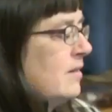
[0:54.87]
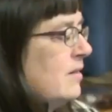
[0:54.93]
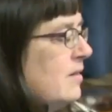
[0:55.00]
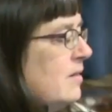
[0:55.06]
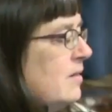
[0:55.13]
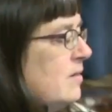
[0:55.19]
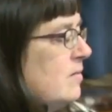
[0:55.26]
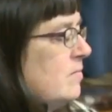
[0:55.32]

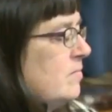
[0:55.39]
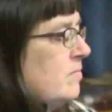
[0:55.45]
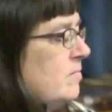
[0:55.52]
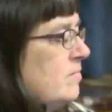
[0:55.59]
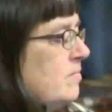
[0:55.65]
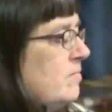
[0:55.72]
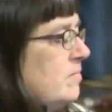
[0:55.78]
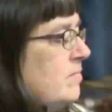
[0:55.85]

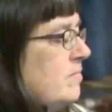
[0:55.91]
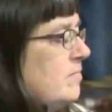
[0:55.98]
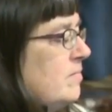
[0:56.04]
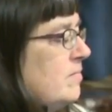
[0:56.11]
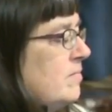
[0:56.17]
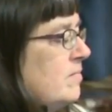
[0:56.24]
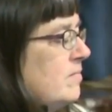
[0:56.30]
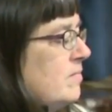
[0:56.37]

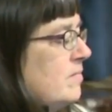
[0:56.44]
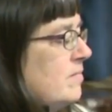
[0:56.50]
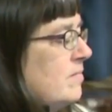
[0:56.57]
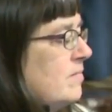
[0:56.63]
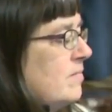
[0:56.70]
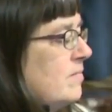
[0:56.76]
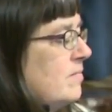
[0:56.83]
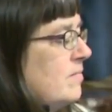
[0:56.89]

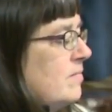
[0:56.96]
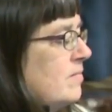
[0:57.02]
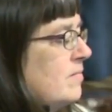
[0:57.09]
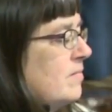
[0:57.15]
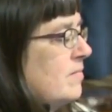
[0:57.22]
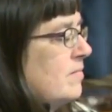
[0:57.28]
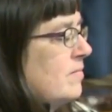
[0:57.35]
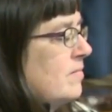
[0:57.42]

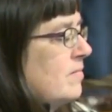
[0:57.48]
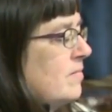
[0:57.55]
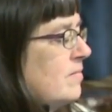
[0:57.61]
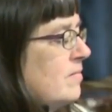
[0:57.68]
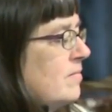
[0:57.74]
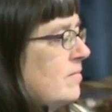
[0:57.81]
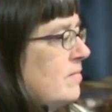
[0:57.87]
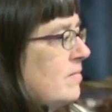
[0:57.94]

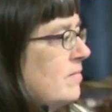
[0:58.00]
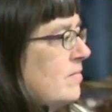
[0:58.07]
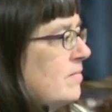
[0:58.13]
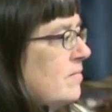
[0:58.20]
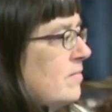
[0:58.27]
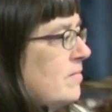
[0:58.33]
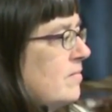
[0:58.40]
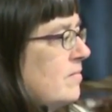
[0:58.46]

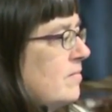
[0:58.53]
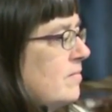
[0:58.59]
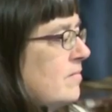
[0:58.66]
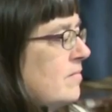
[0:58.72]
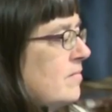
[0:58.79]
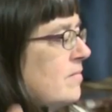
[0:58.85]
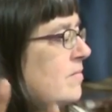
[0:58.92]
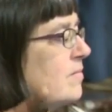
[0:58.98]

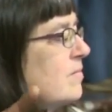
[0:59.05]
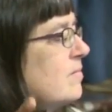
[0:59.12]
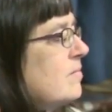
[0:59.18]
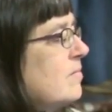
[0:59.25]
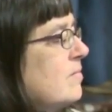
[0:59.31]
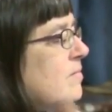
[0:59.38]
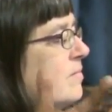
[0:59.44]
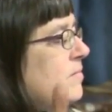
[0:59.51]

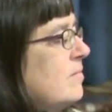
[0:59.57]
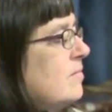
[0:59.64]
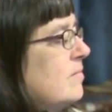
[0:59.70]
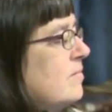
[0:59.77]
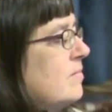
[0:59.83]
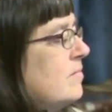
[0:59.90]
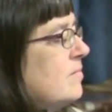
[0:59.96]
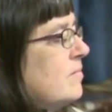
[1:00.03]

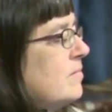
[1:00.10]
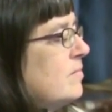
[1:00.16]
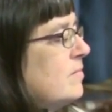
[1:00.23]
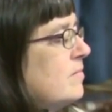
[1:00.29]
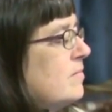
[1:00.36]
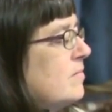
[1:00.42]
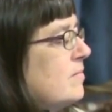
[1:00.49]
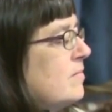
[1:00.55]

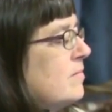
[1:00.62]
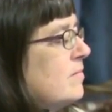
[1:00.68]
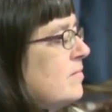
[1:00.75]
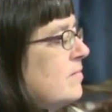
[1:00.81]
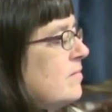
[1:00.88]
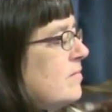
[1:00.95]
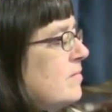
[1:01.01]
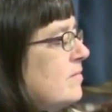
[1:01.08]

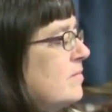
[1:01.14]
This person isn't speaking.